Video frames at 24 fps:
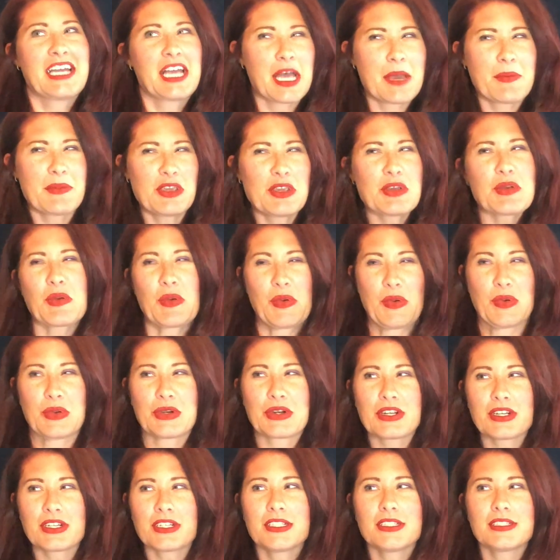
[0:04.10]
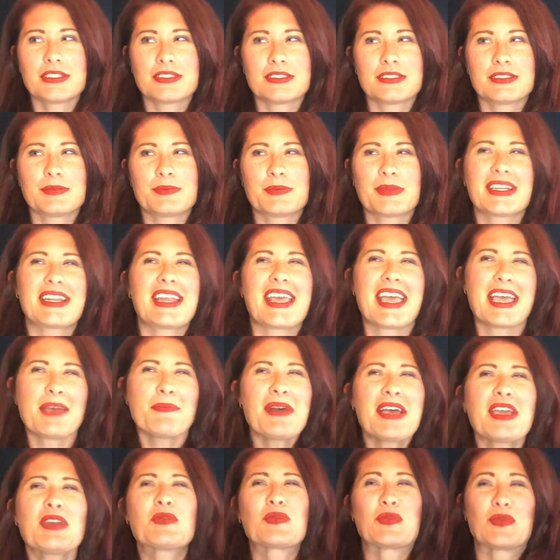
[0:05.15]
I'm a year older, but
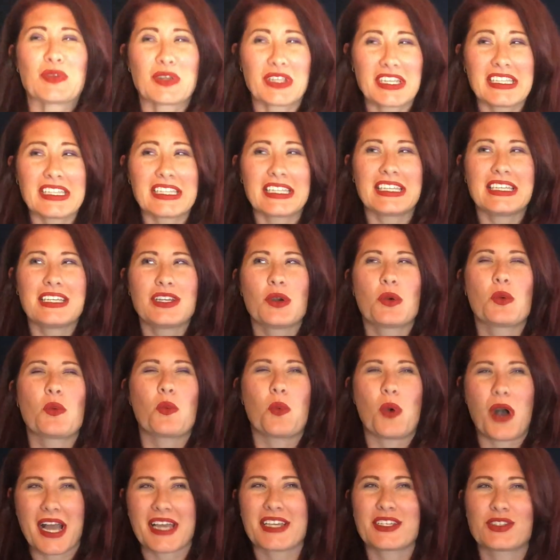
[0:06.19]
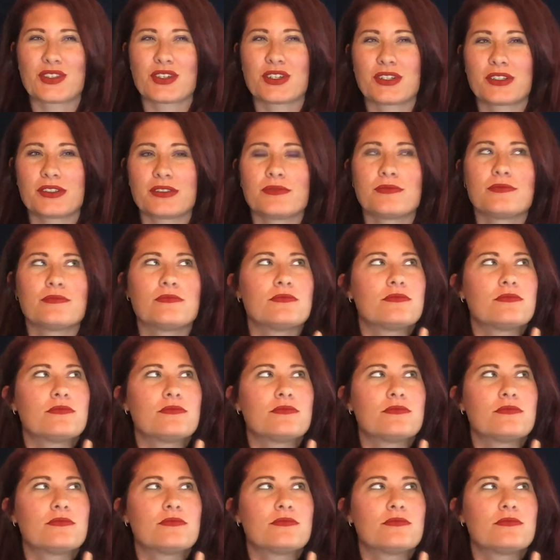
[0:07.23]
am I really wiser?